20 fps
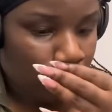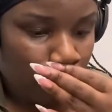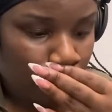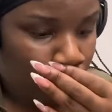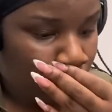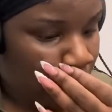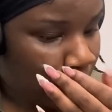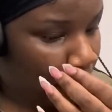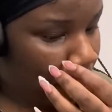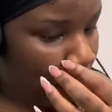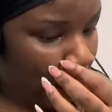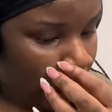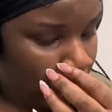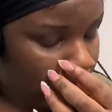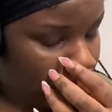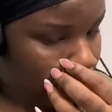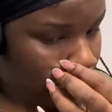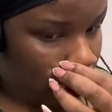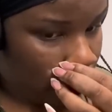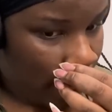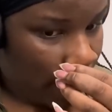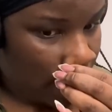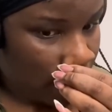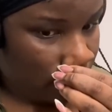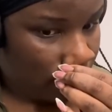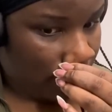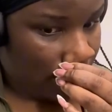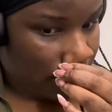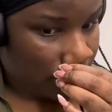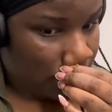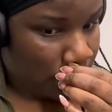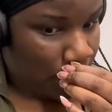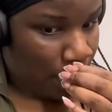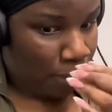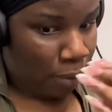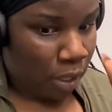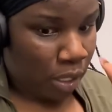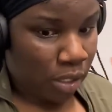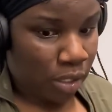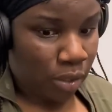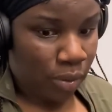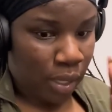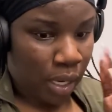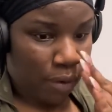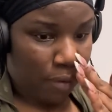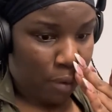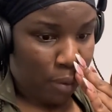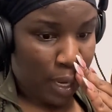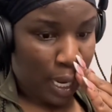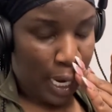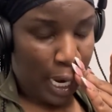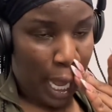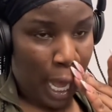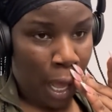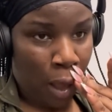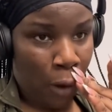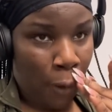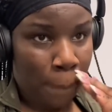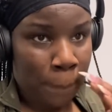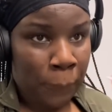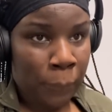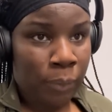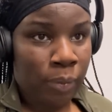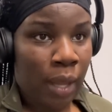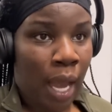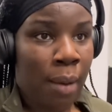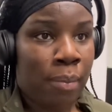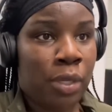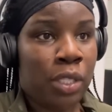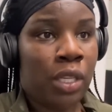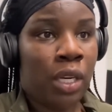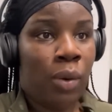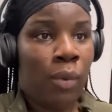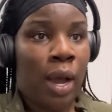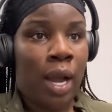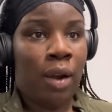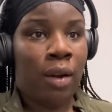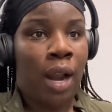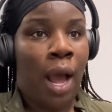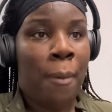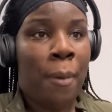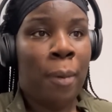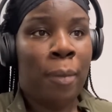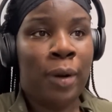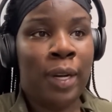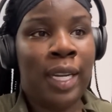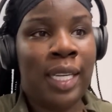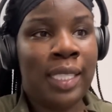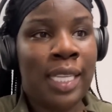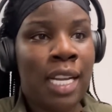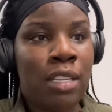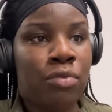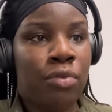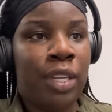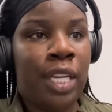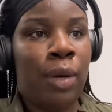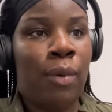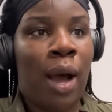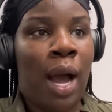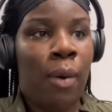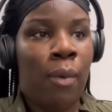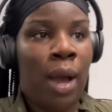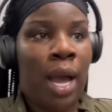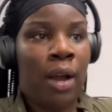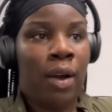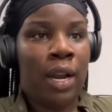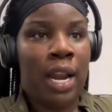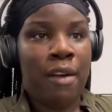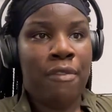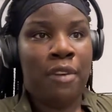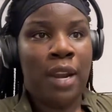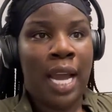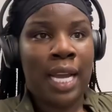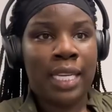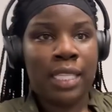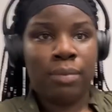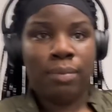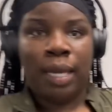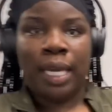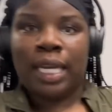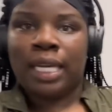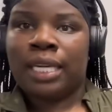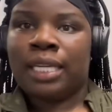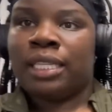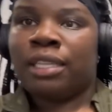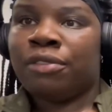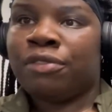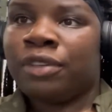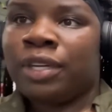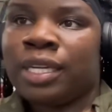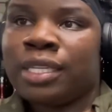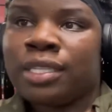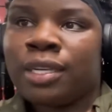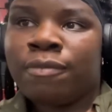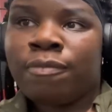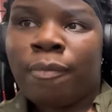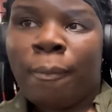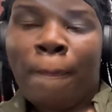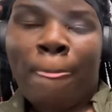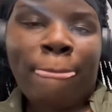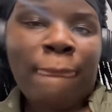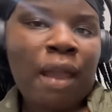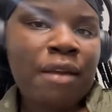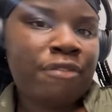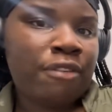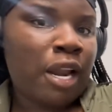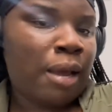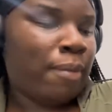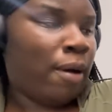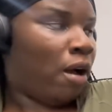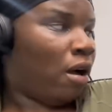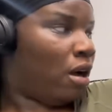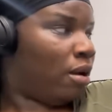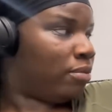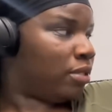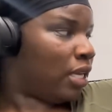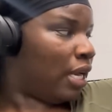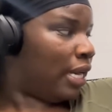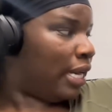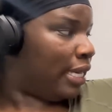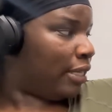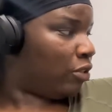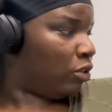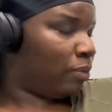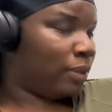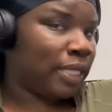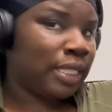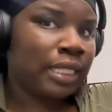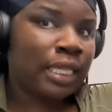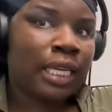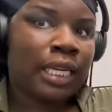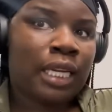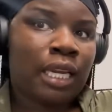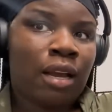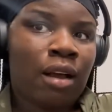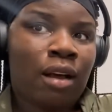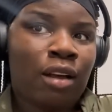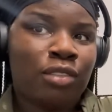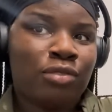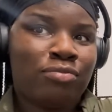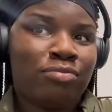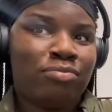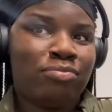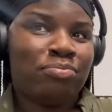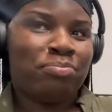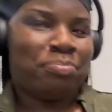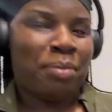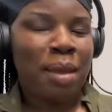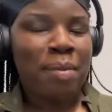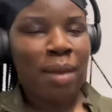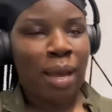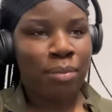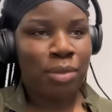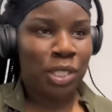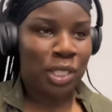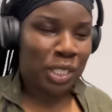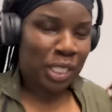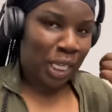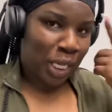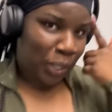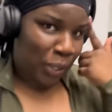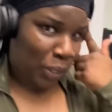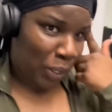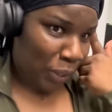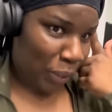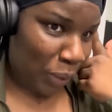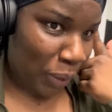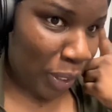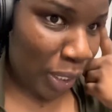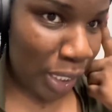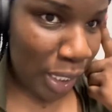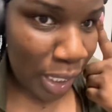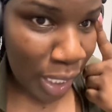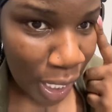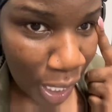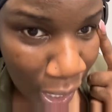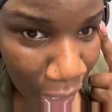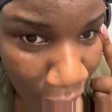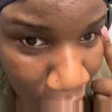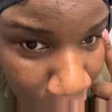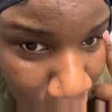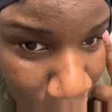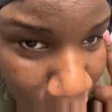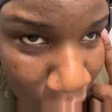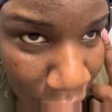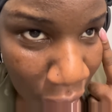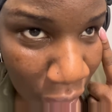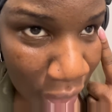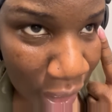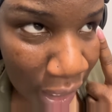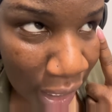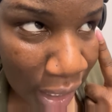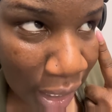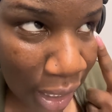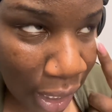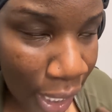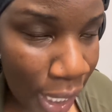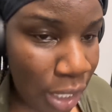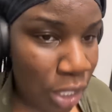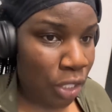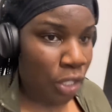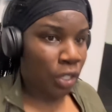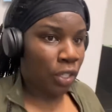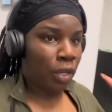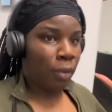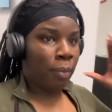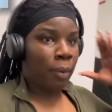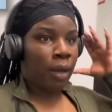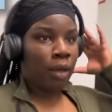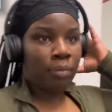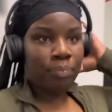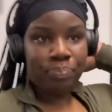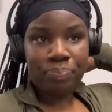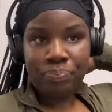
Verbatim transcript: really painful anyways i'm gonna do another workout i'm just gonna work on upper body because that's really what i work on i feel like it's making a difference i feel like my arms are a little bit skinnier maybe i'm just delulu because you know it's easy to get delulu but